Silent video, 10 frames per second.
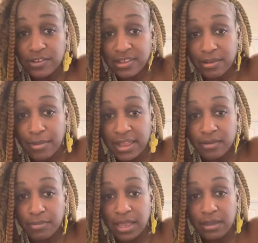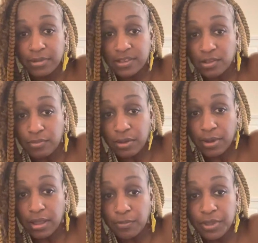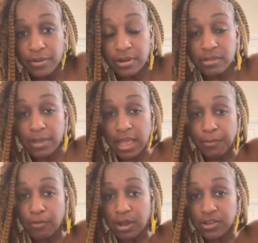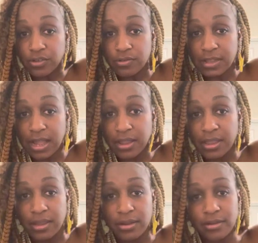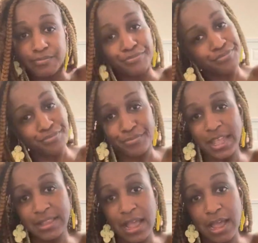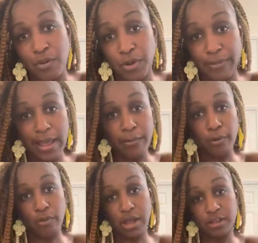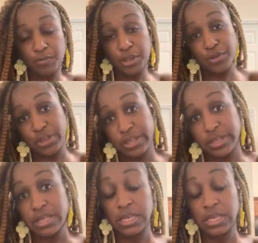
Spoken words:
It's a Magicband, but it's going to be way up here because my Apple Watch goes down here. That's how I wear my Apple Watch, period.